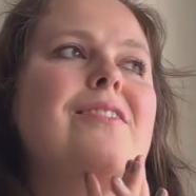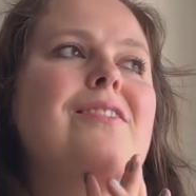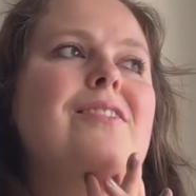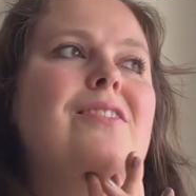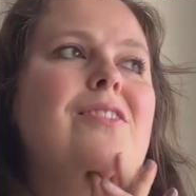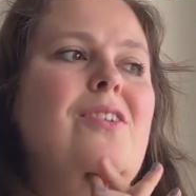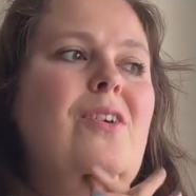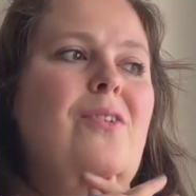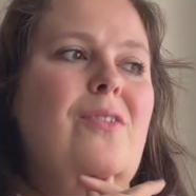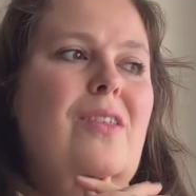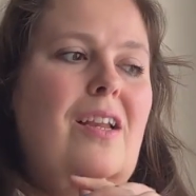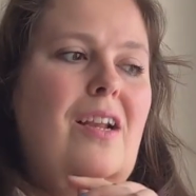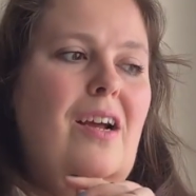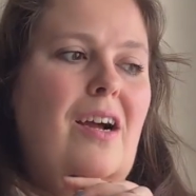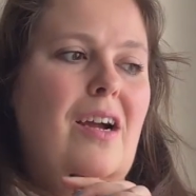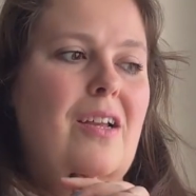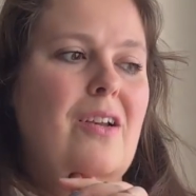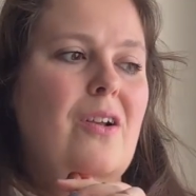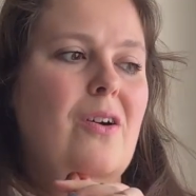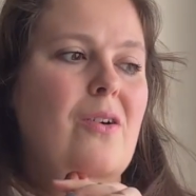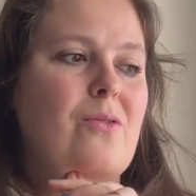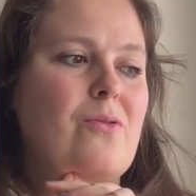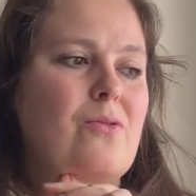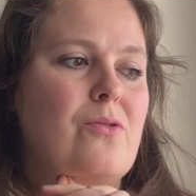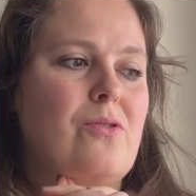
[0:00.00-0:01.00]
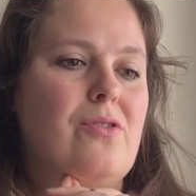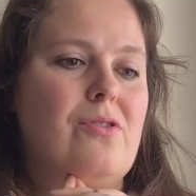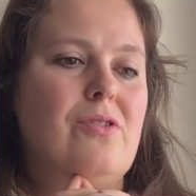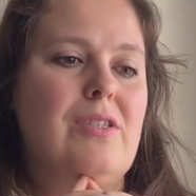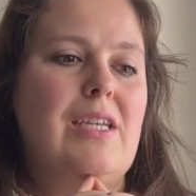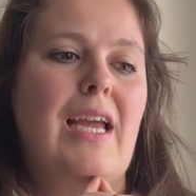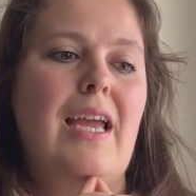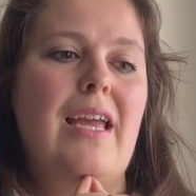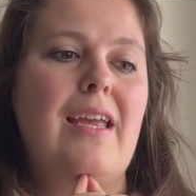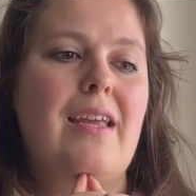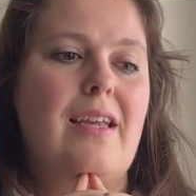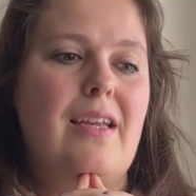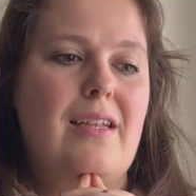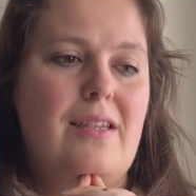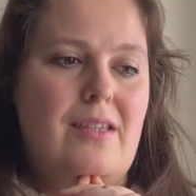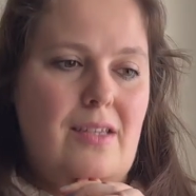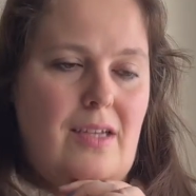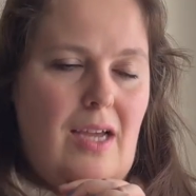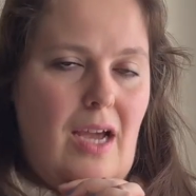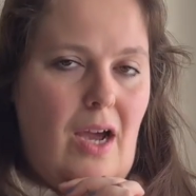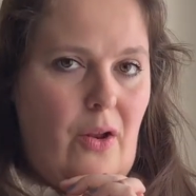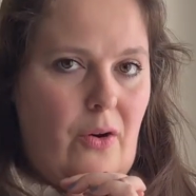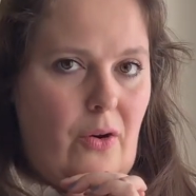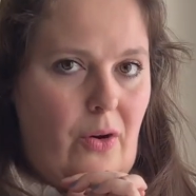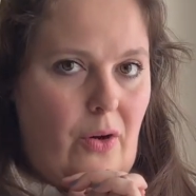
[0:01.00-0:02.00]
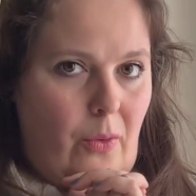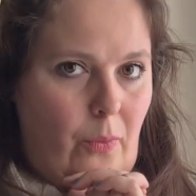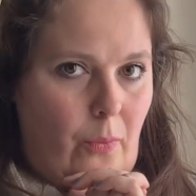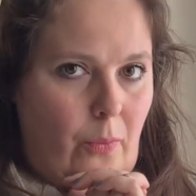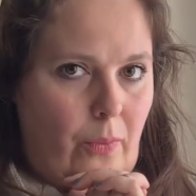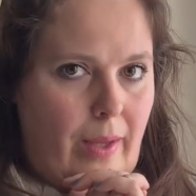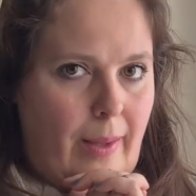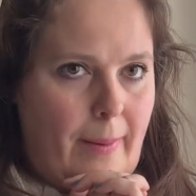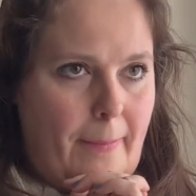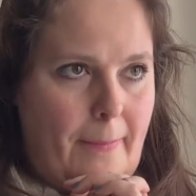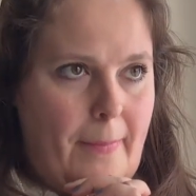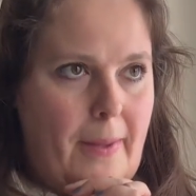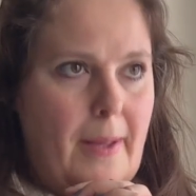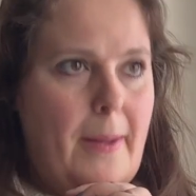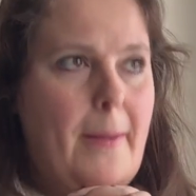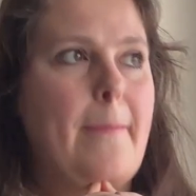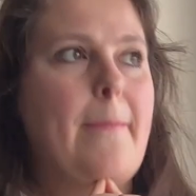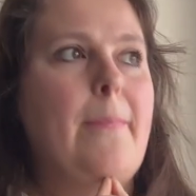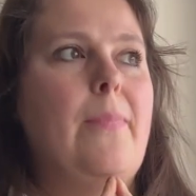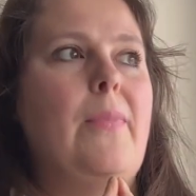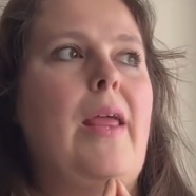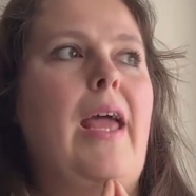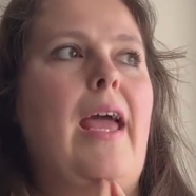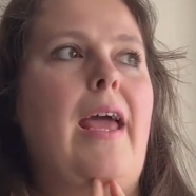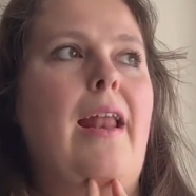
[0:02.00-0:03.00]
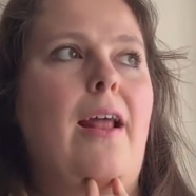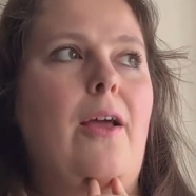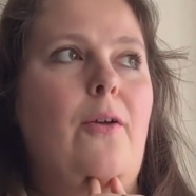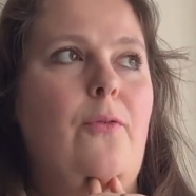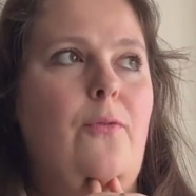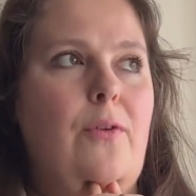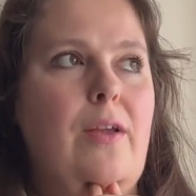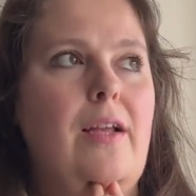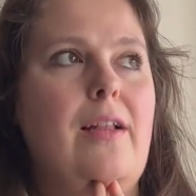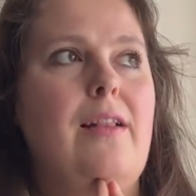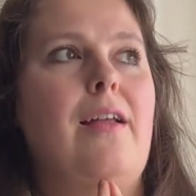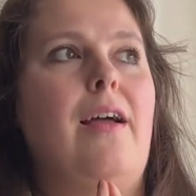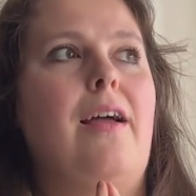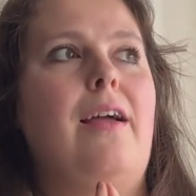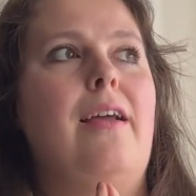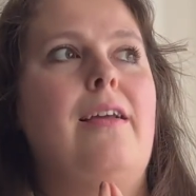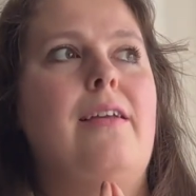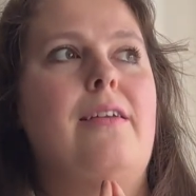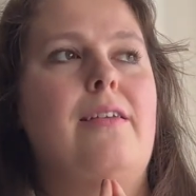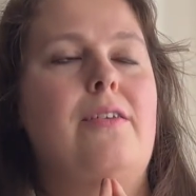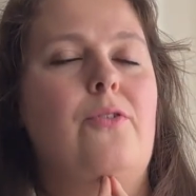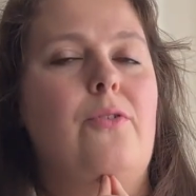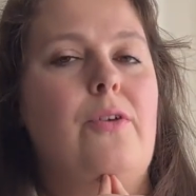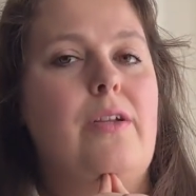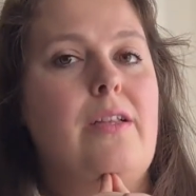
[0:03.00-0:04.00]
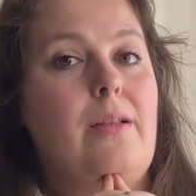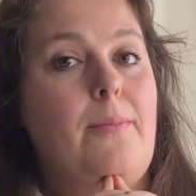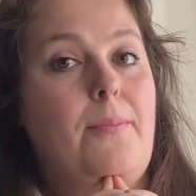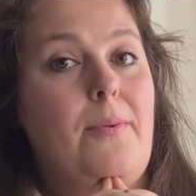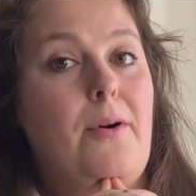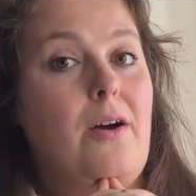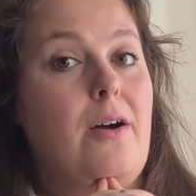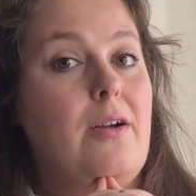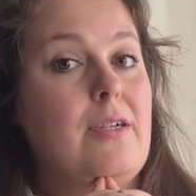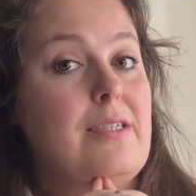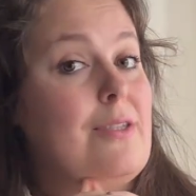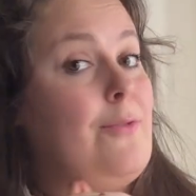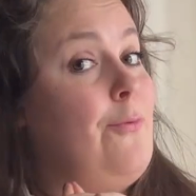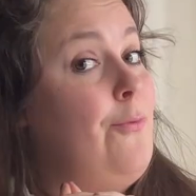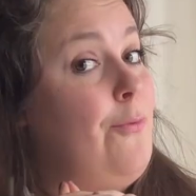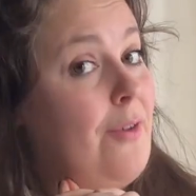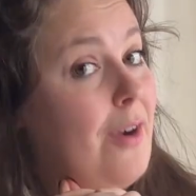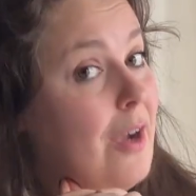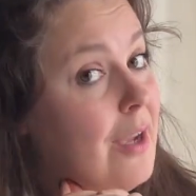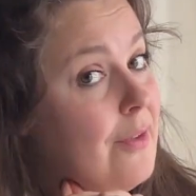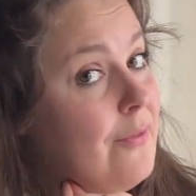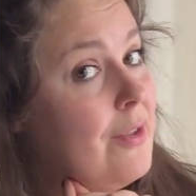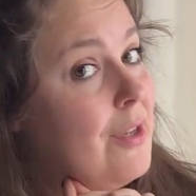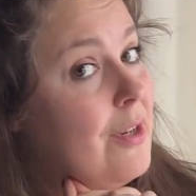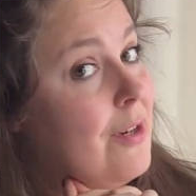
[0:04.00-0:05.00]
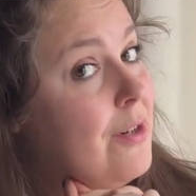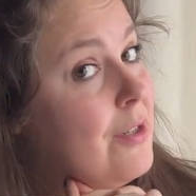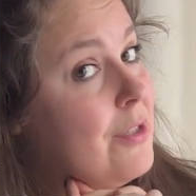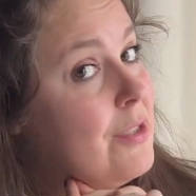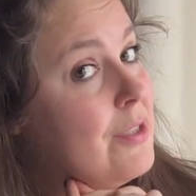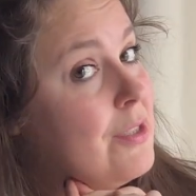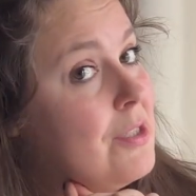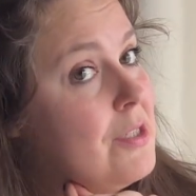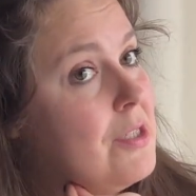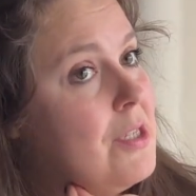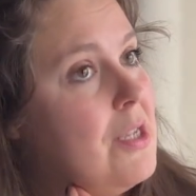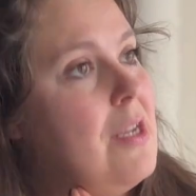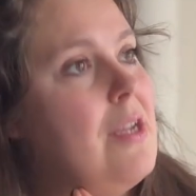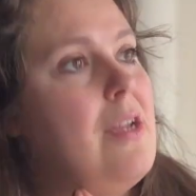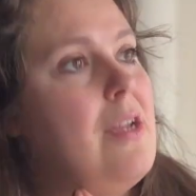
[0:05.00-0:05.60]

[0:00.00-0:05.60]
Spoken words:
so that I don't take it out on a whim. And I feel like during the past 5 years,